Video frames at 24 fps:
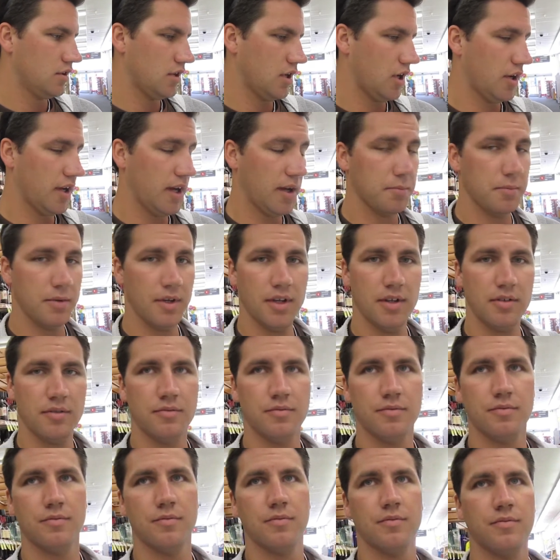Oh yeah, I'm gonna
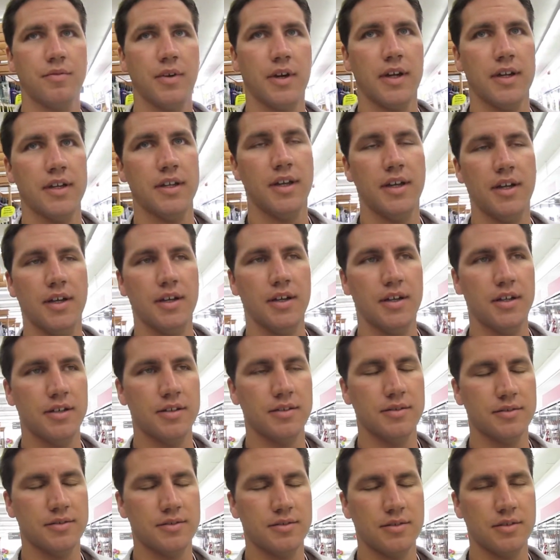find a uh,
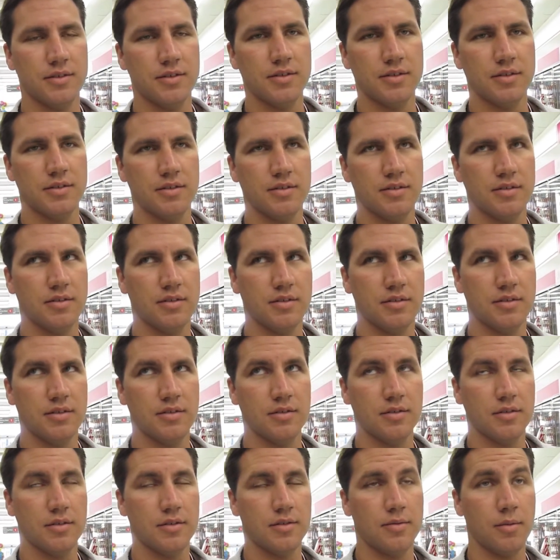
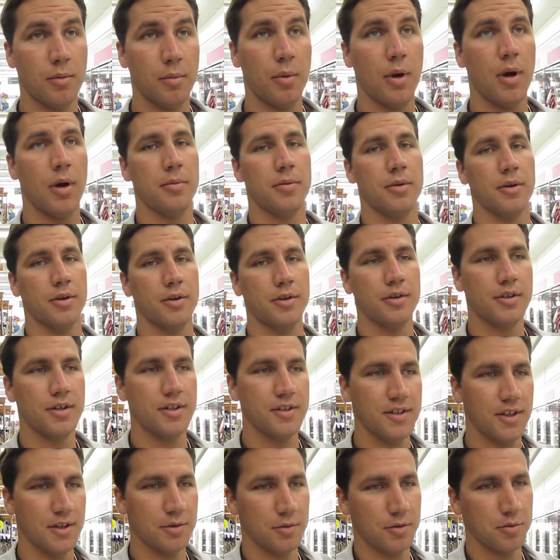thermometer
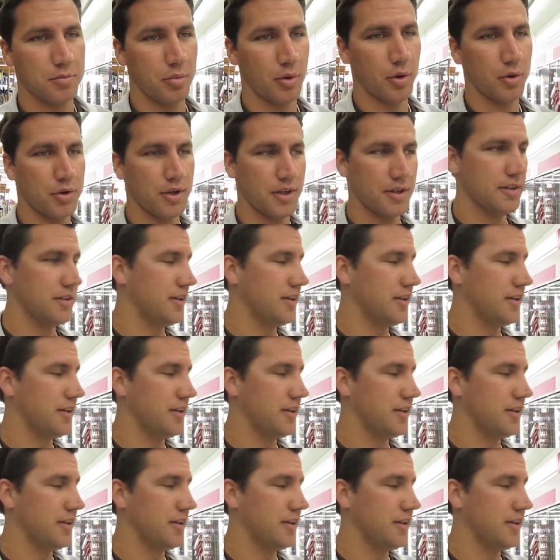because the other one's broken